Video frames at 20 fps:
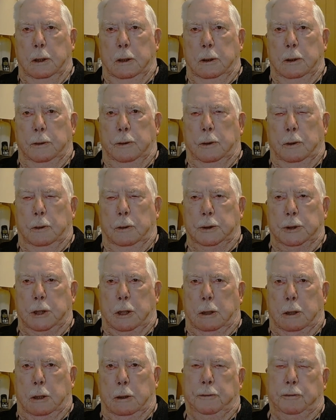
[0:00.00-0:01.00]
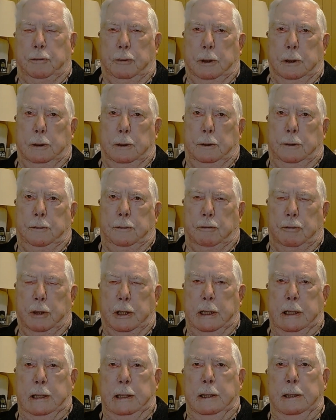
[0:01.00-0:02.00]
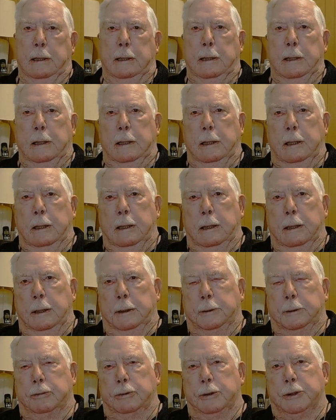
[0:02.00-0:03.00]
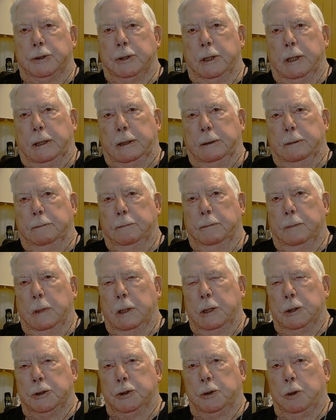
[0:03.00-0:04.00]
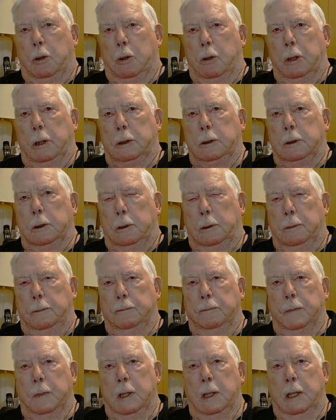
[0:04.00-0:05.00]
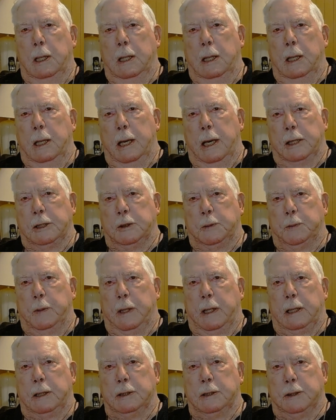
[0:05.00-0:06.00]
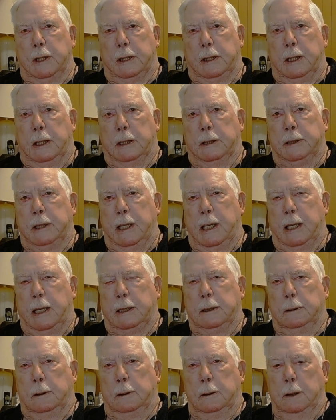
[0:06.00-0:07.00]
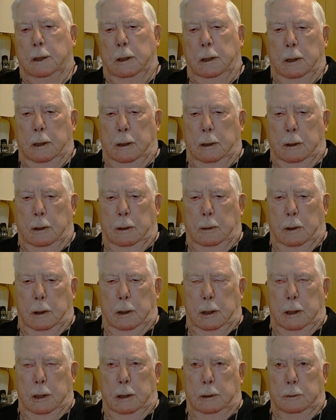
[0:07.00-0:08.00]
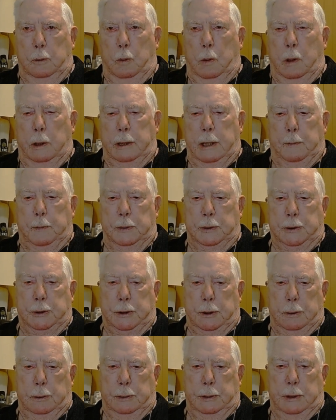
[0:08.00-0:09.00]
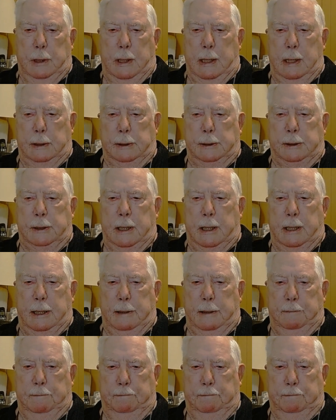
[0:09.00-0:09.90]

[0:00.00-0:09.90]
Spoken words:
Those are three interesting historical aspects that I'll tackle in one episode at a time.